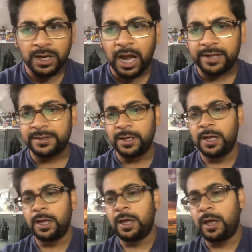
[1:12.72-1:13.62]
guys,
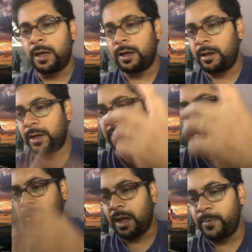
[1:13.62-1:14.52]
uh,
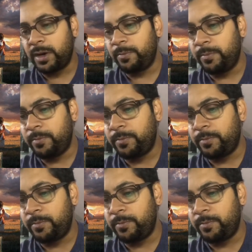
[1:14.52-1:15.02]
again, I'm gonna